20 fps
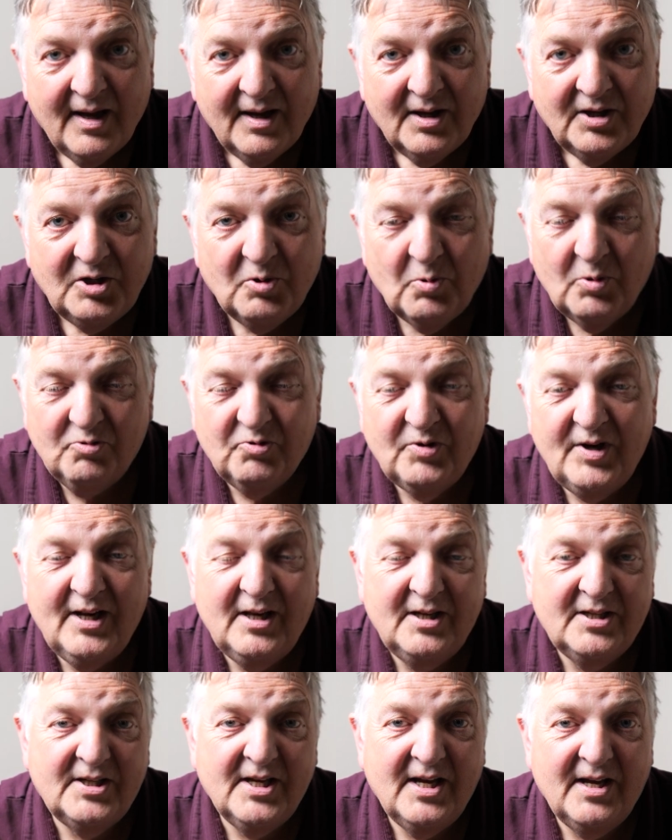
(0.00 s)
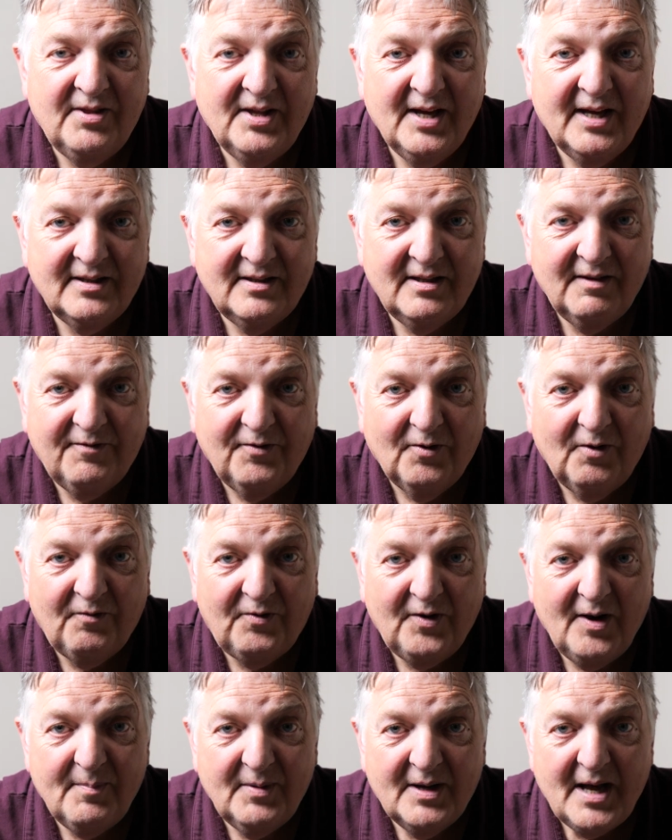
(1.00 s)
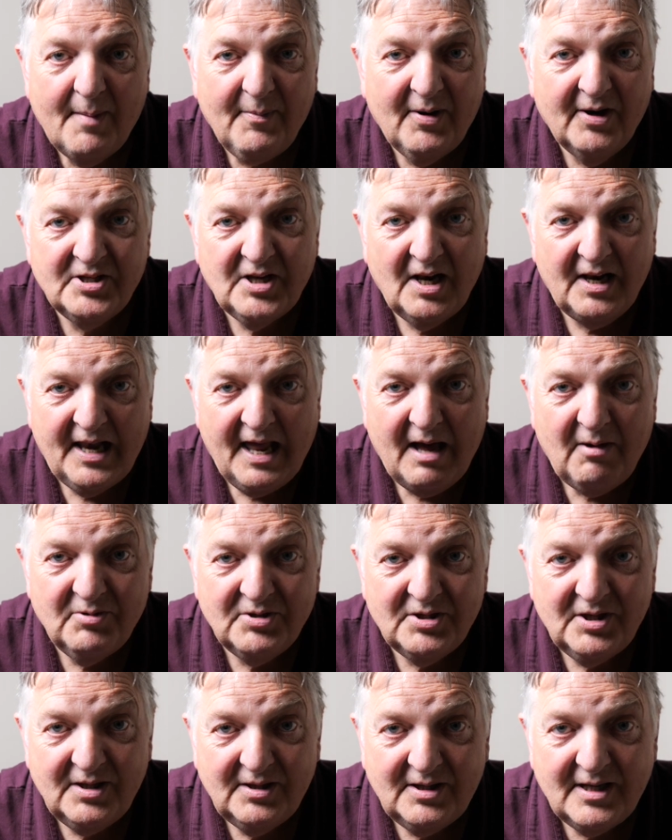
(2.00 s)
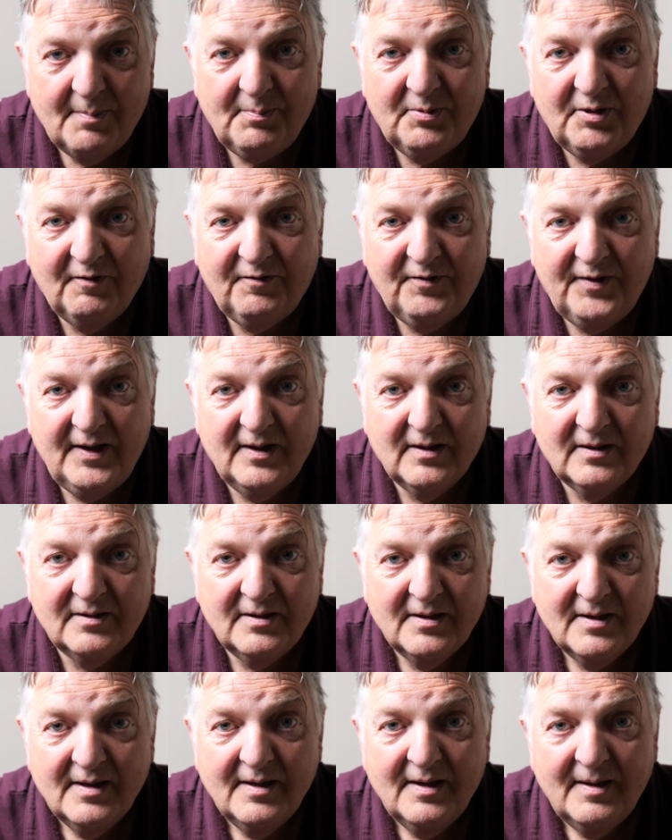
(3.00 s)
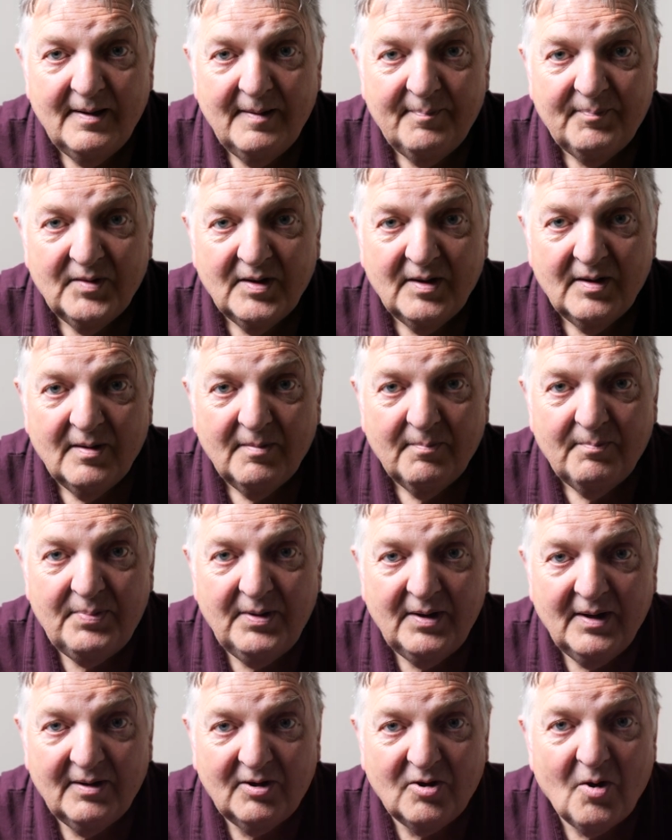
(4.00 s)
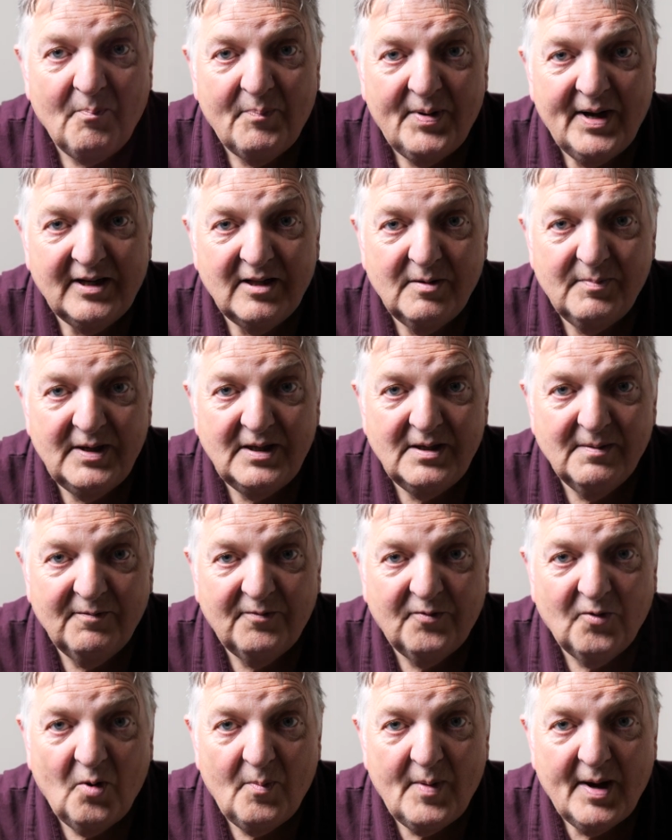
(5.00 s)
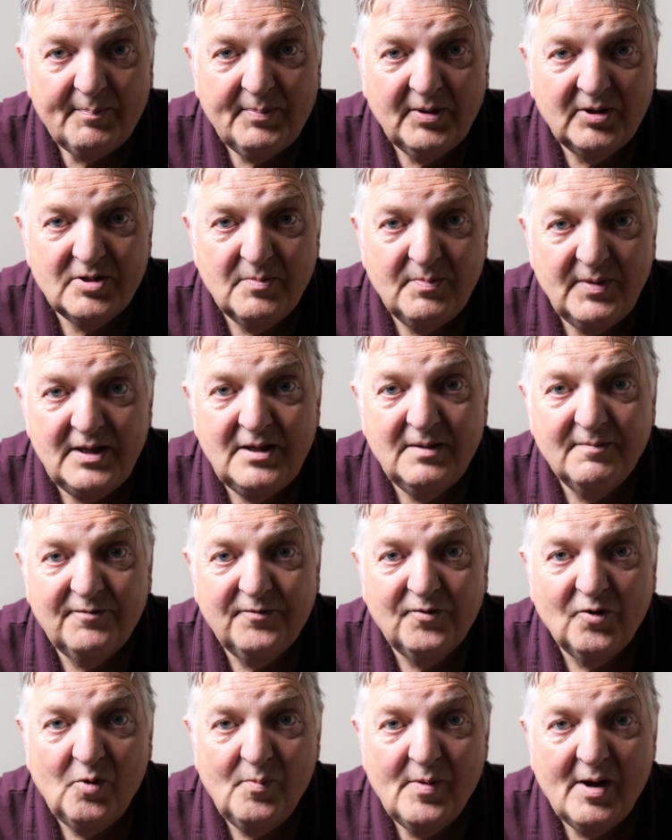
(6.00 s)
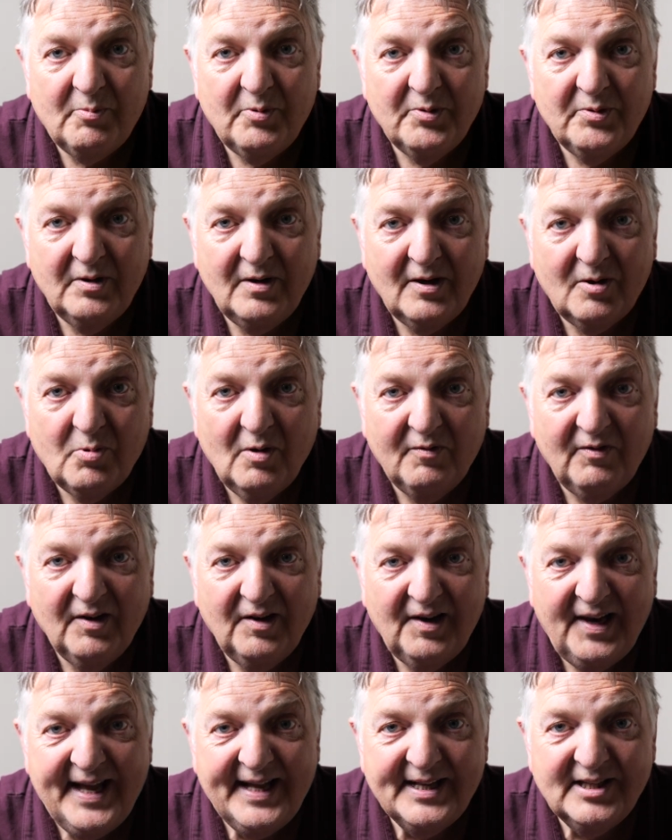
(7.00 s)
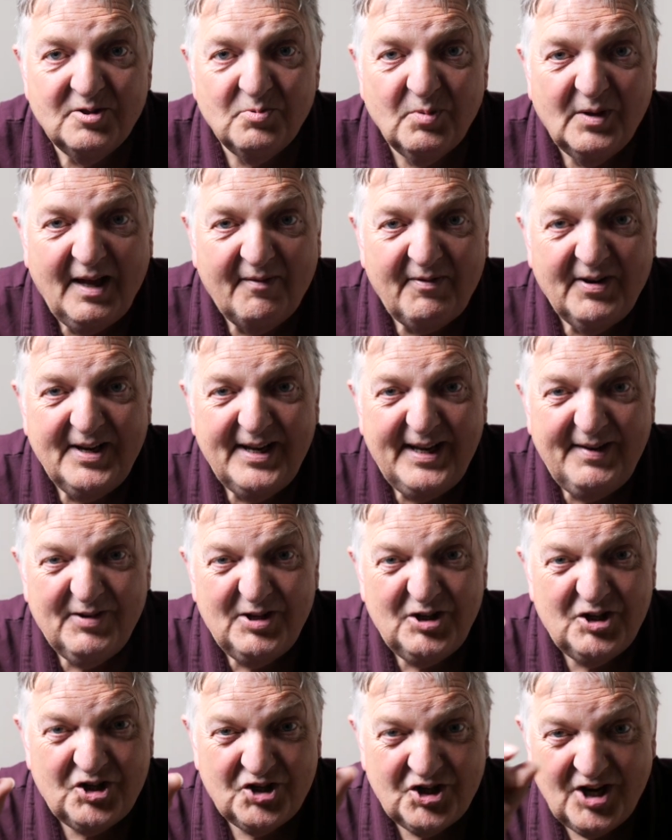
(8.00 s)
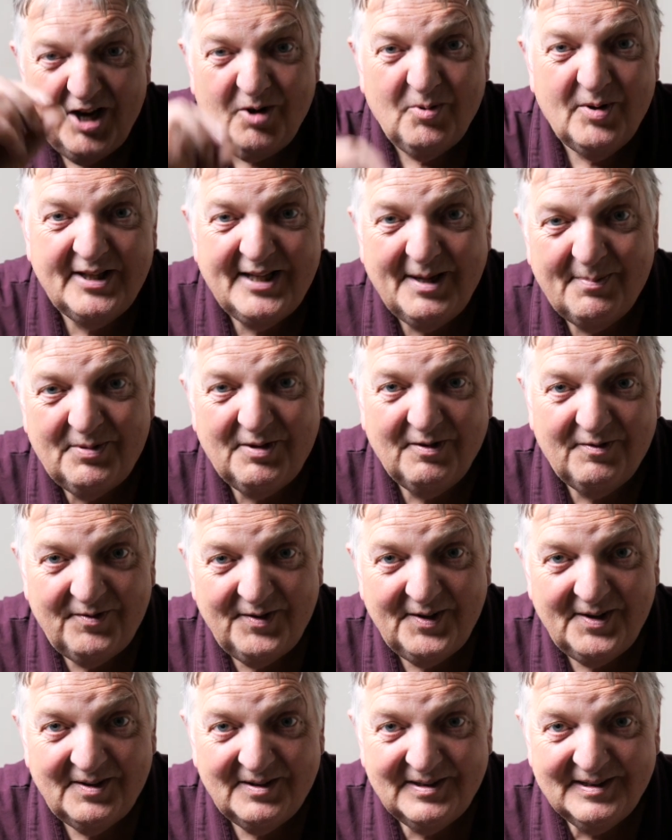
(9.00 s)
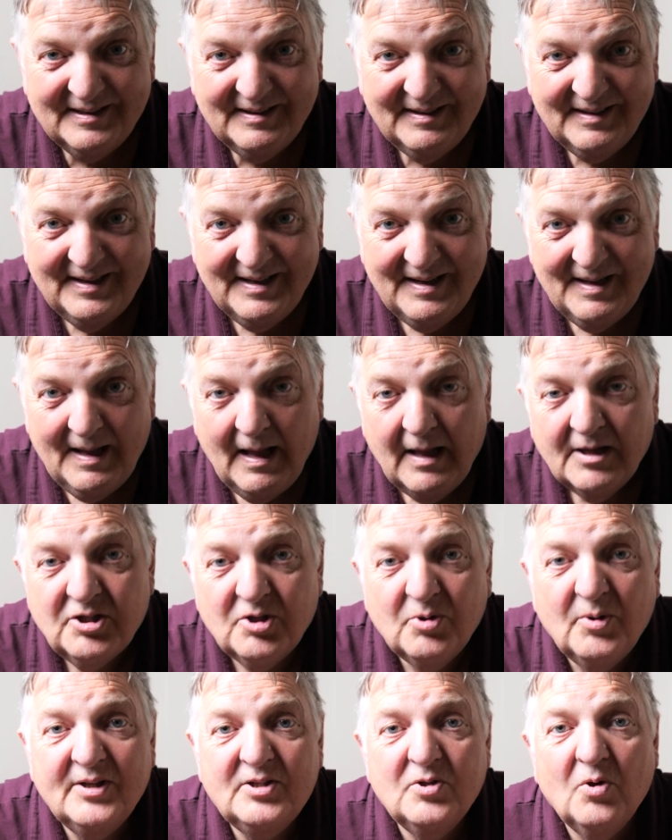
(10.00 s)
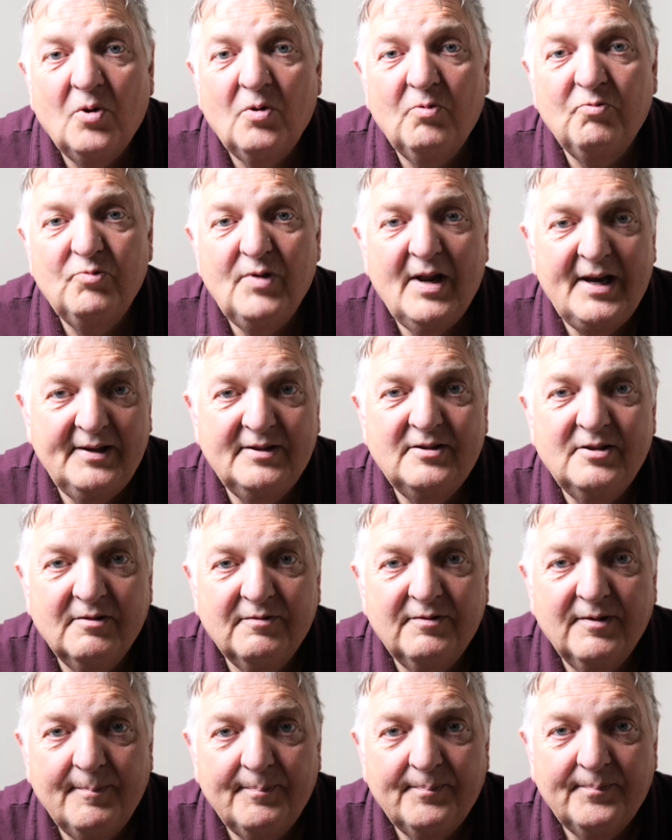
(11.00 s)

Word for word: You would really say that the full frame camera has a lousy depth of field compared to the medium format because a medium format with an equivalent lens will have an even shallower depth of field. So it's all relative.